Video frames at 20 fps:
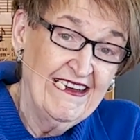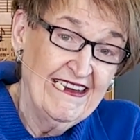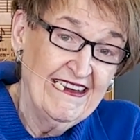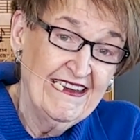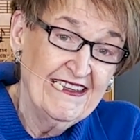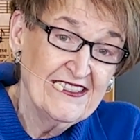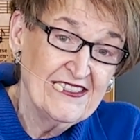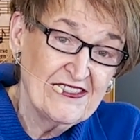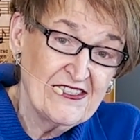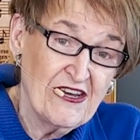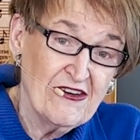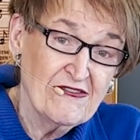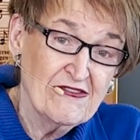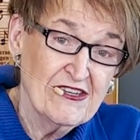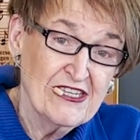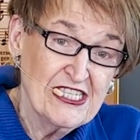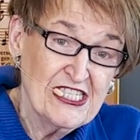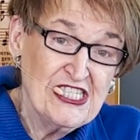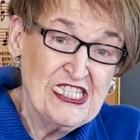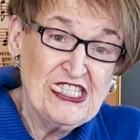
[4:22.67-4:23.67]
So,
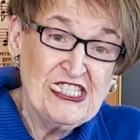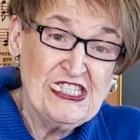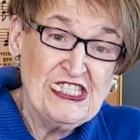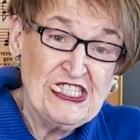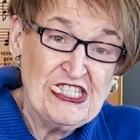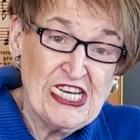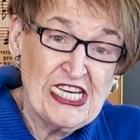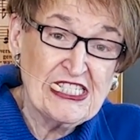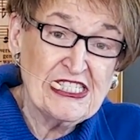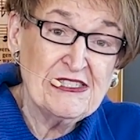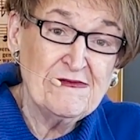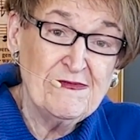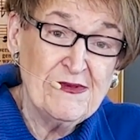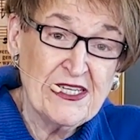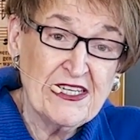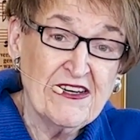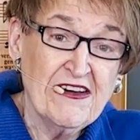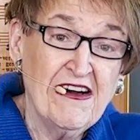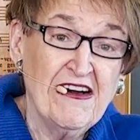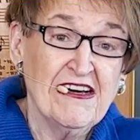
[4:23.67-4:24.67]
just
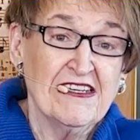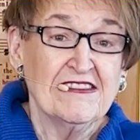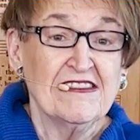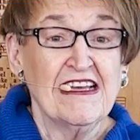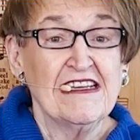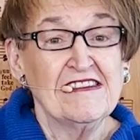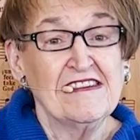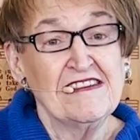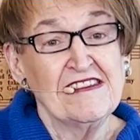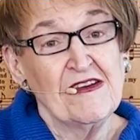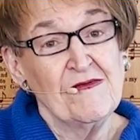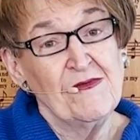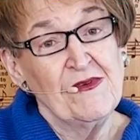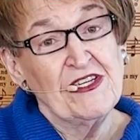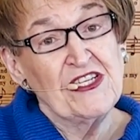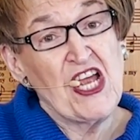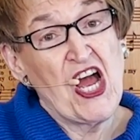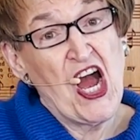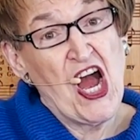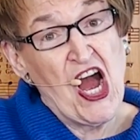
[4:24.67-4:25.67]
because
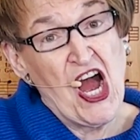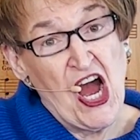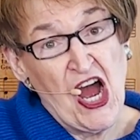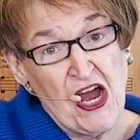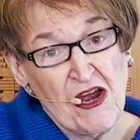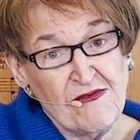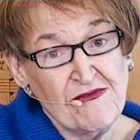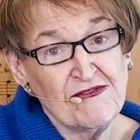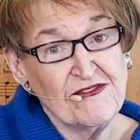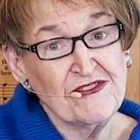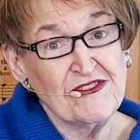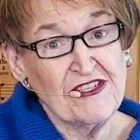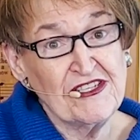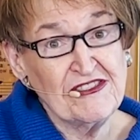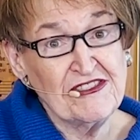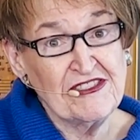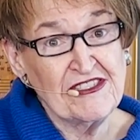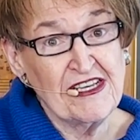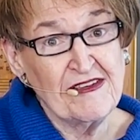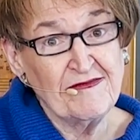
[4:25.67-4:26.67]
someone offers us
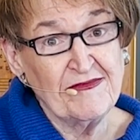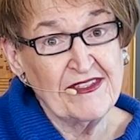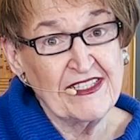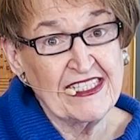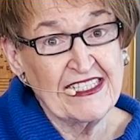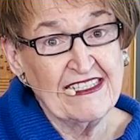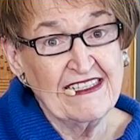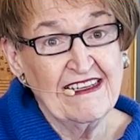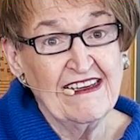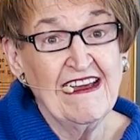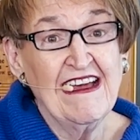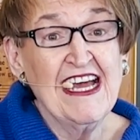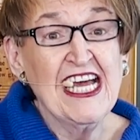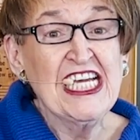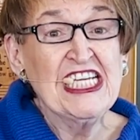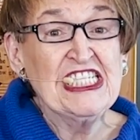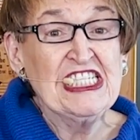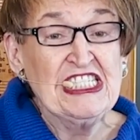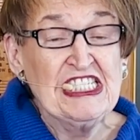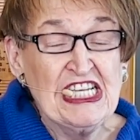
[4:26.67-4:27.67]
something
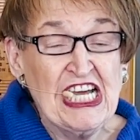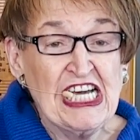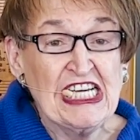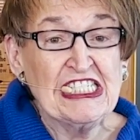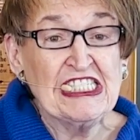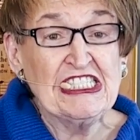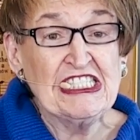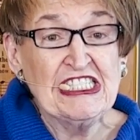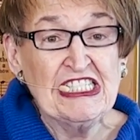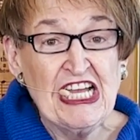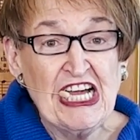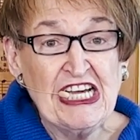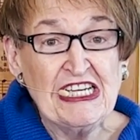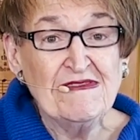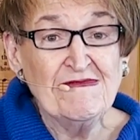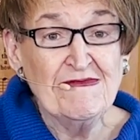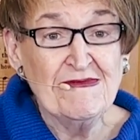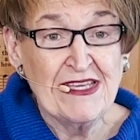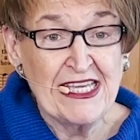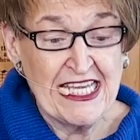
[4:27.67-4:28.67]
does
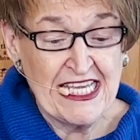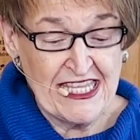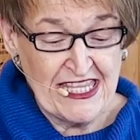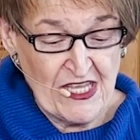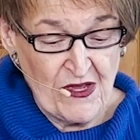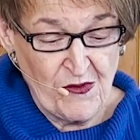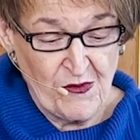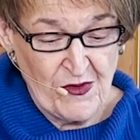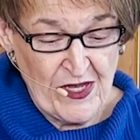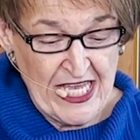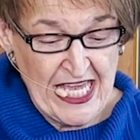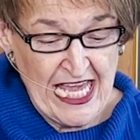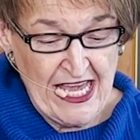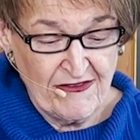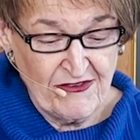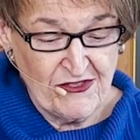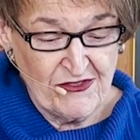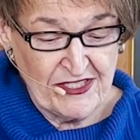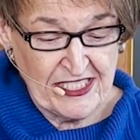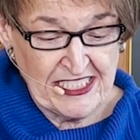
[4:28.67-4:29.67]
not mean that we have
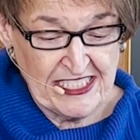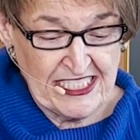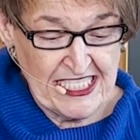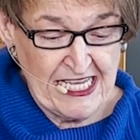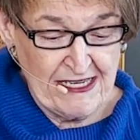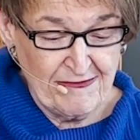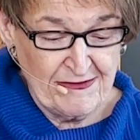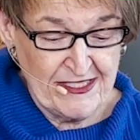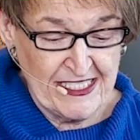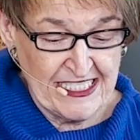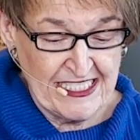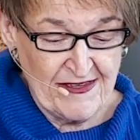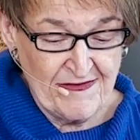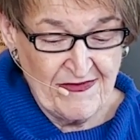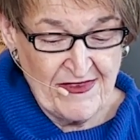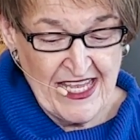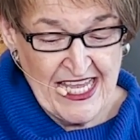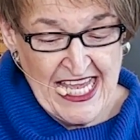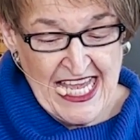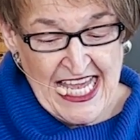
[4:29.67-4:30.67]
to accept it.
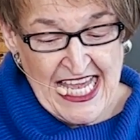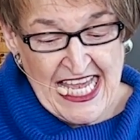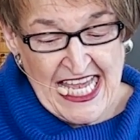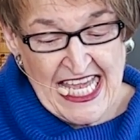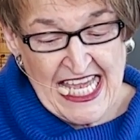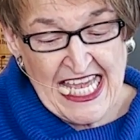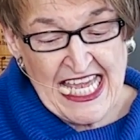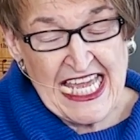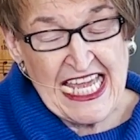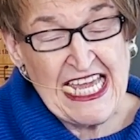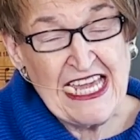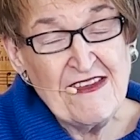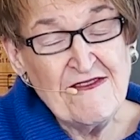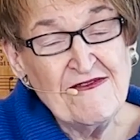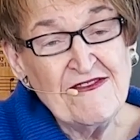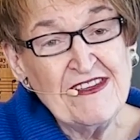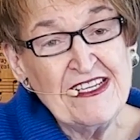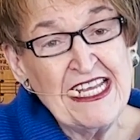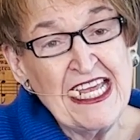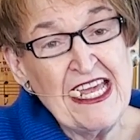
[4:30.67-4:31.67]

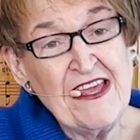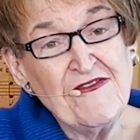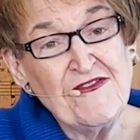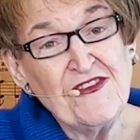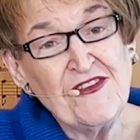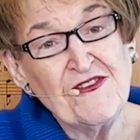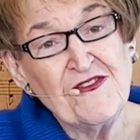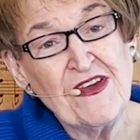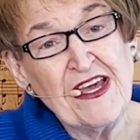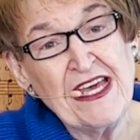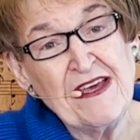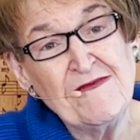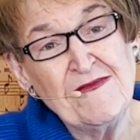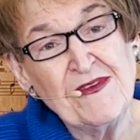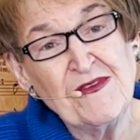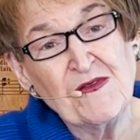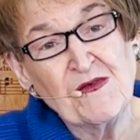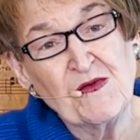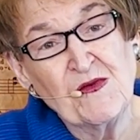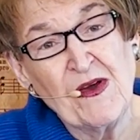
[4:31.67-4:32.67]
Even if you have
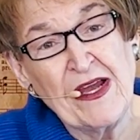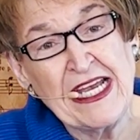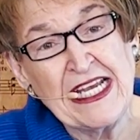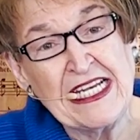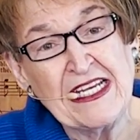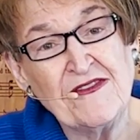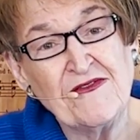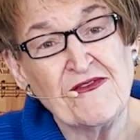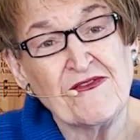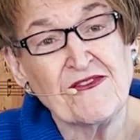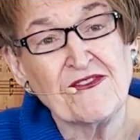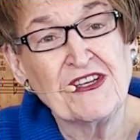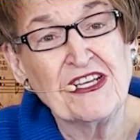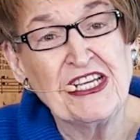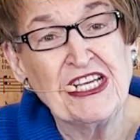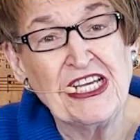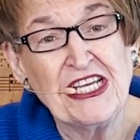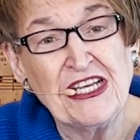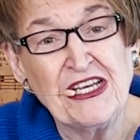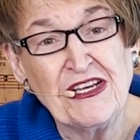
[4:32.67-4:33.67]
been waiting for
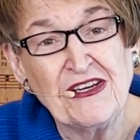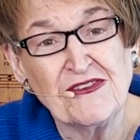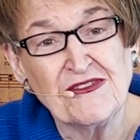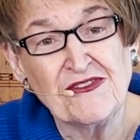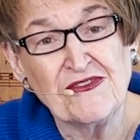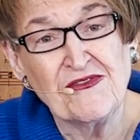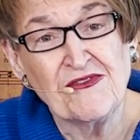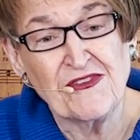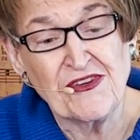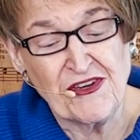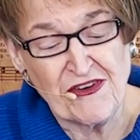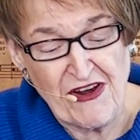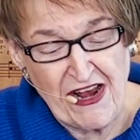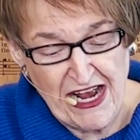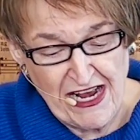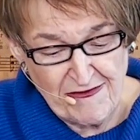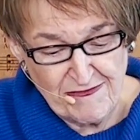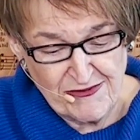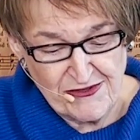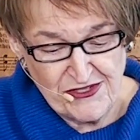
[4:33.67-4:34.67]
years for your
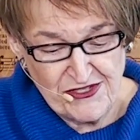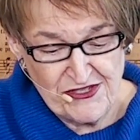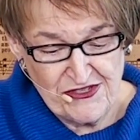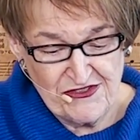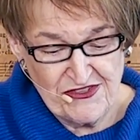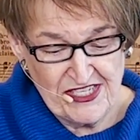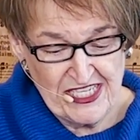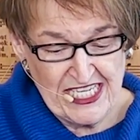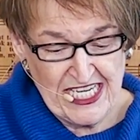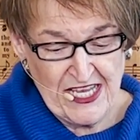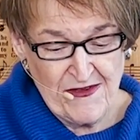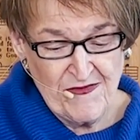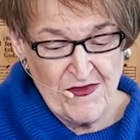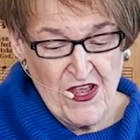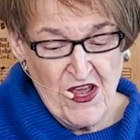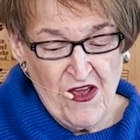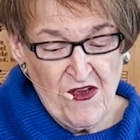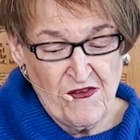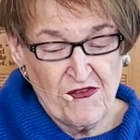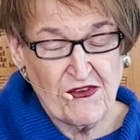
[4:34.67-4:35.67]
opportunity,
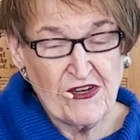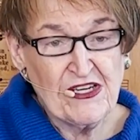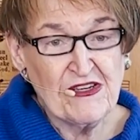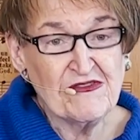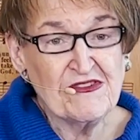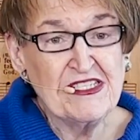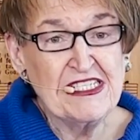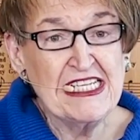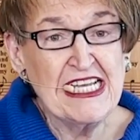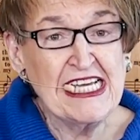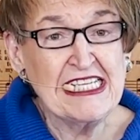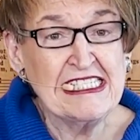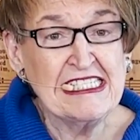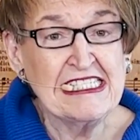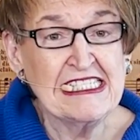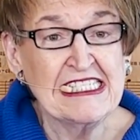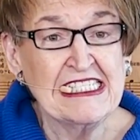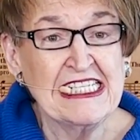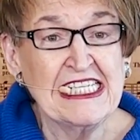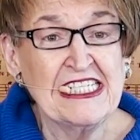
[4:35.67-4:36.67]
for your
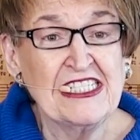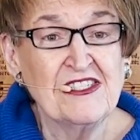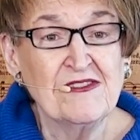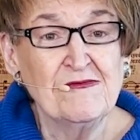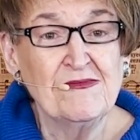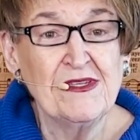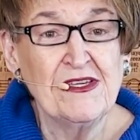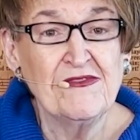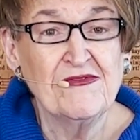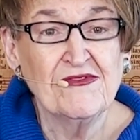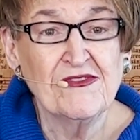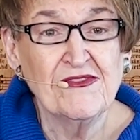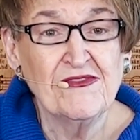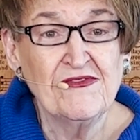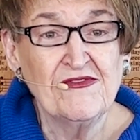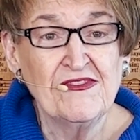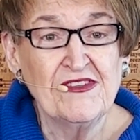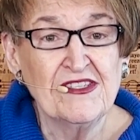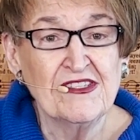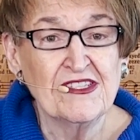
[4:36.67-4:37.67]
destiny to be
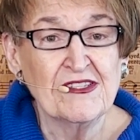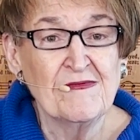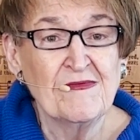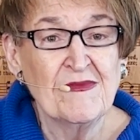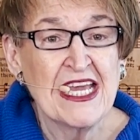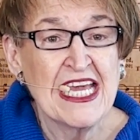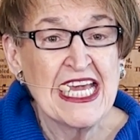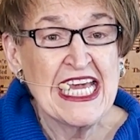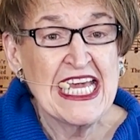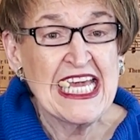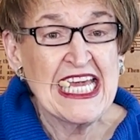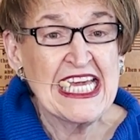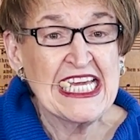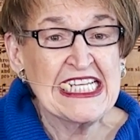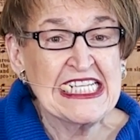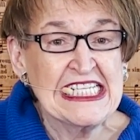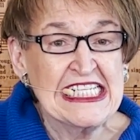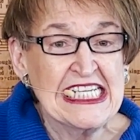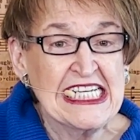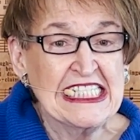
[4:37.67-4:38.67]
fulfilled,
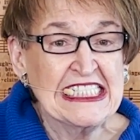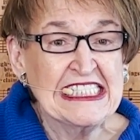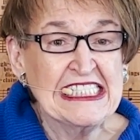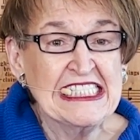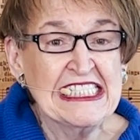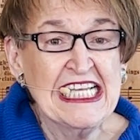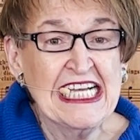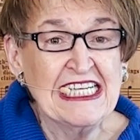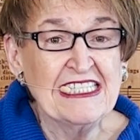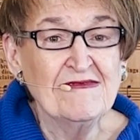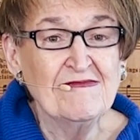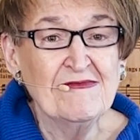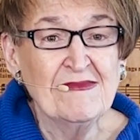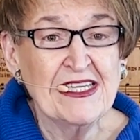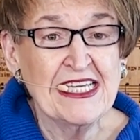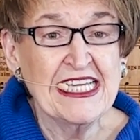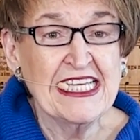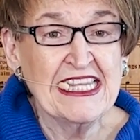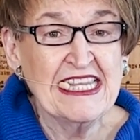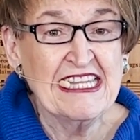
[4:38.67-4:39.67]
it does not
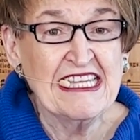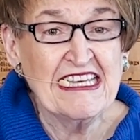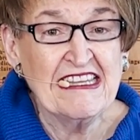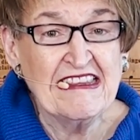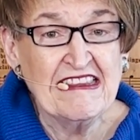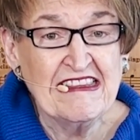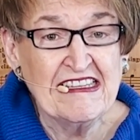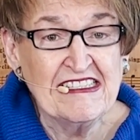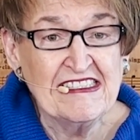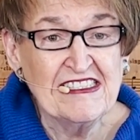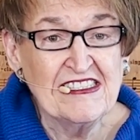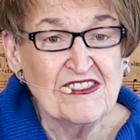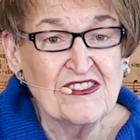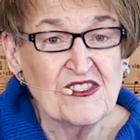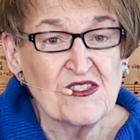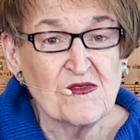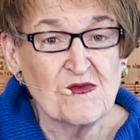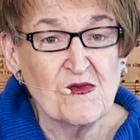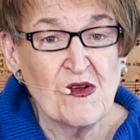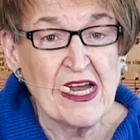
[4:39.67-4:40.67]
mean that this is
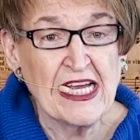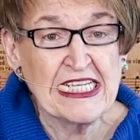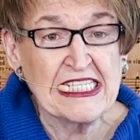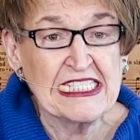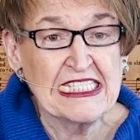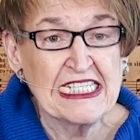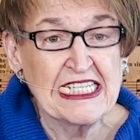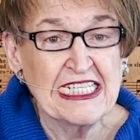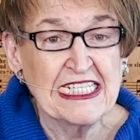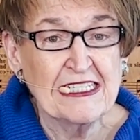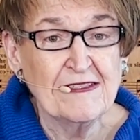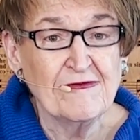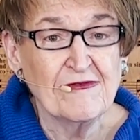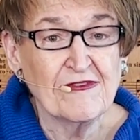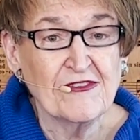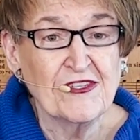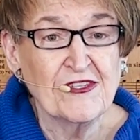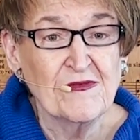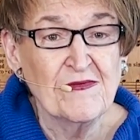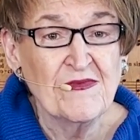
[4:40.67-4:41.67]
the right time for
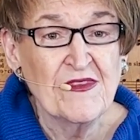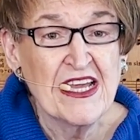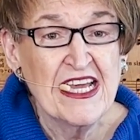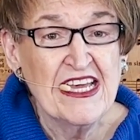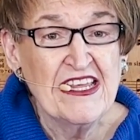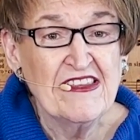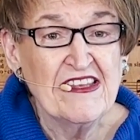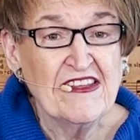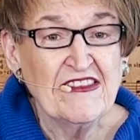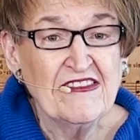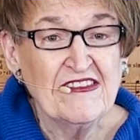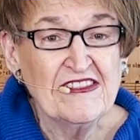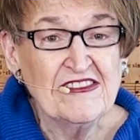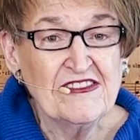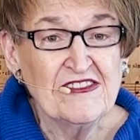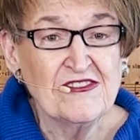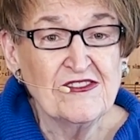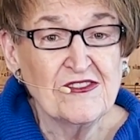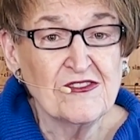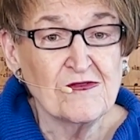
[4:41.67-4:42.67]
you, that this
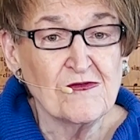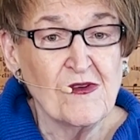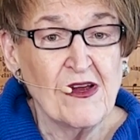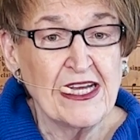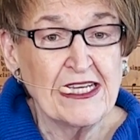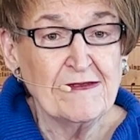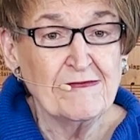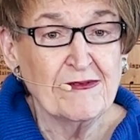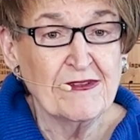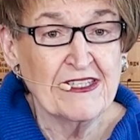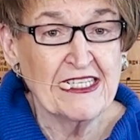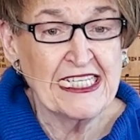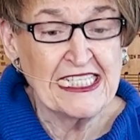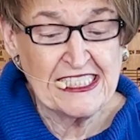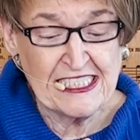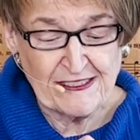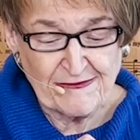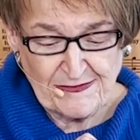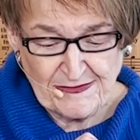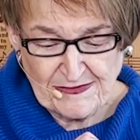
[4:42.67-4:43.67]
is the right
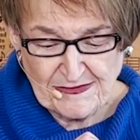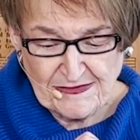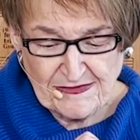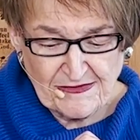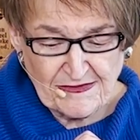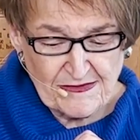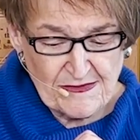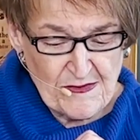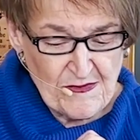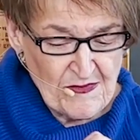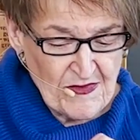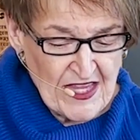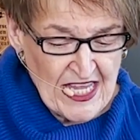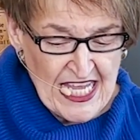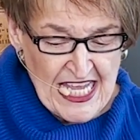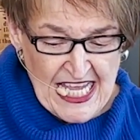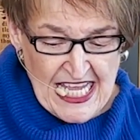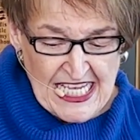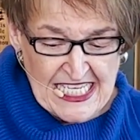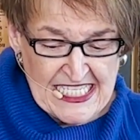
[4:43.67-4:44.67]
place.
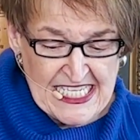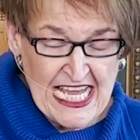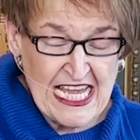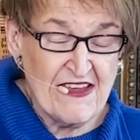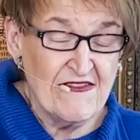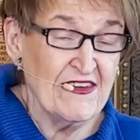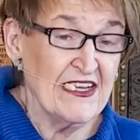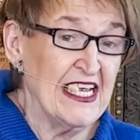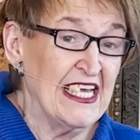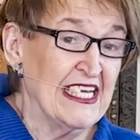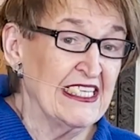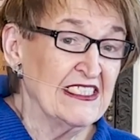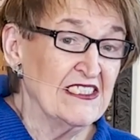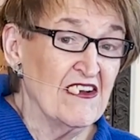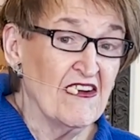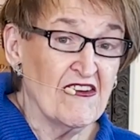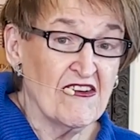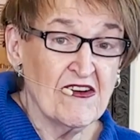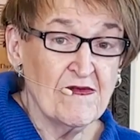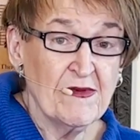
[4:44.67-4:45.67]
David had an
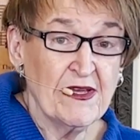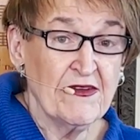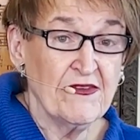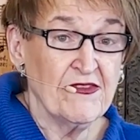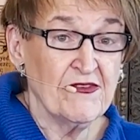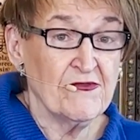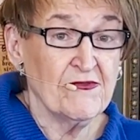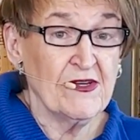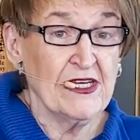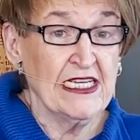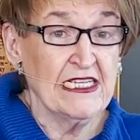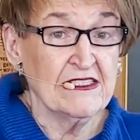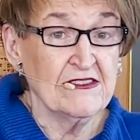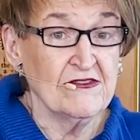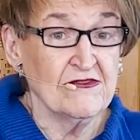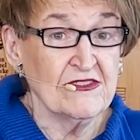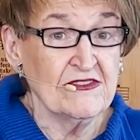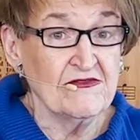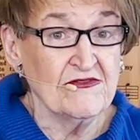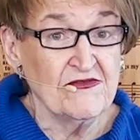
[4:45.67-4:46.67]
army of
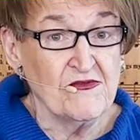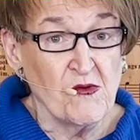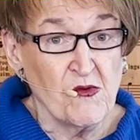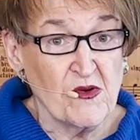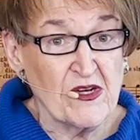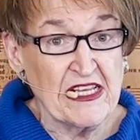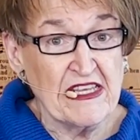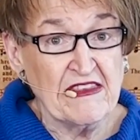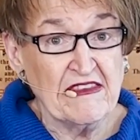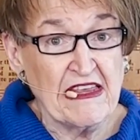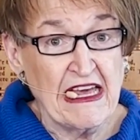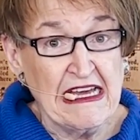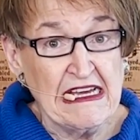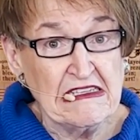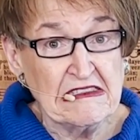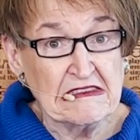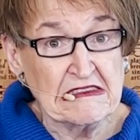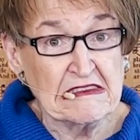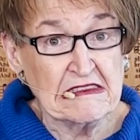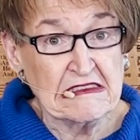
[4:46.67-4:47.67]

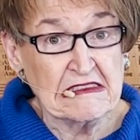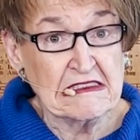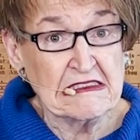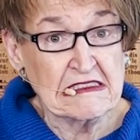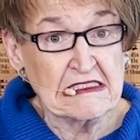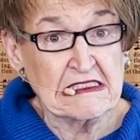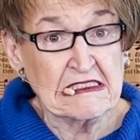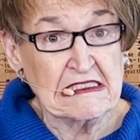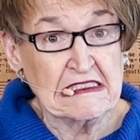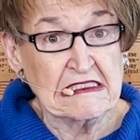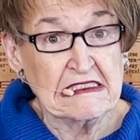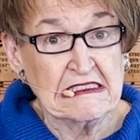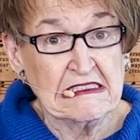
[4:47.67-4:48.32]
340,000.